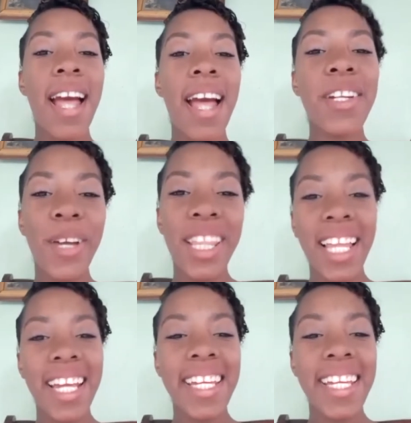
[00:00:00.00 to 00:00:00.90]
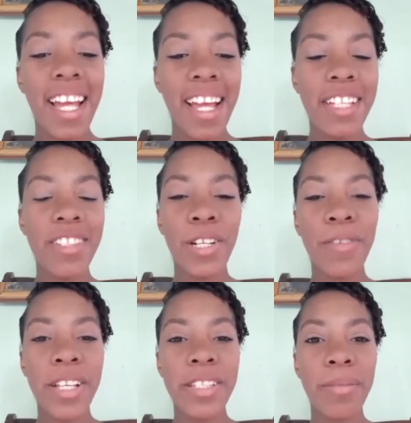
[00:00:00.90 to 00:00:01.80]
And online, I serve
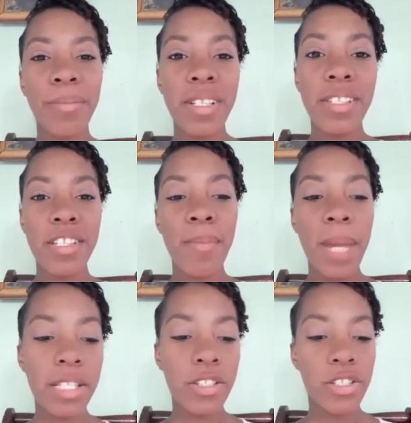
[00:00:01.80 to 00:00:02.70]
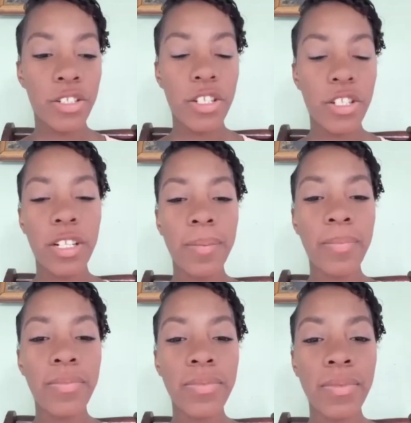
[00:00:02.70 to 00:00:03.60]
as a business mentor,
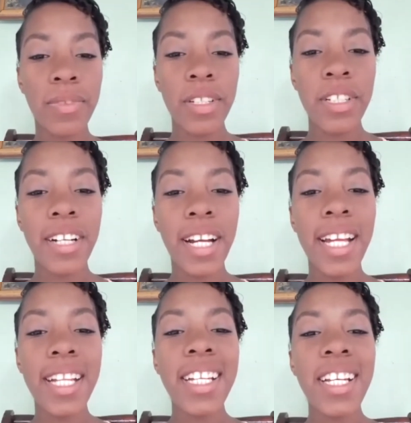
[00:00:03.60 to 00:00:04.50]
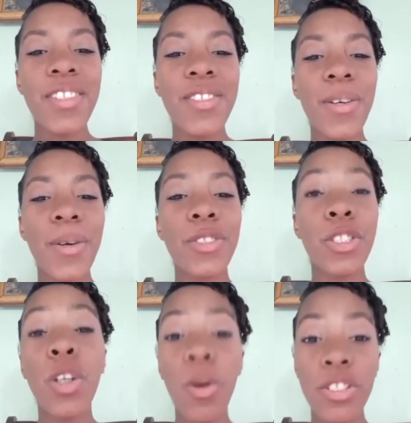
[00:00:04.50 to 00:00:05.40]
right? So to
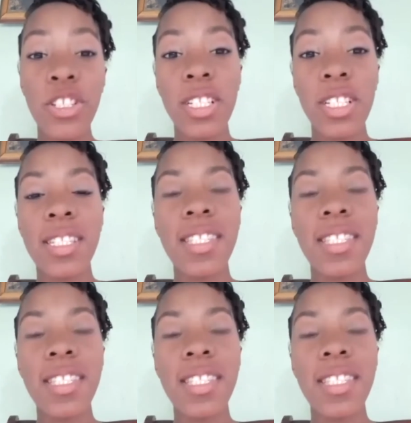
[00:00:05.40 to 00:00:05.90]
coaches.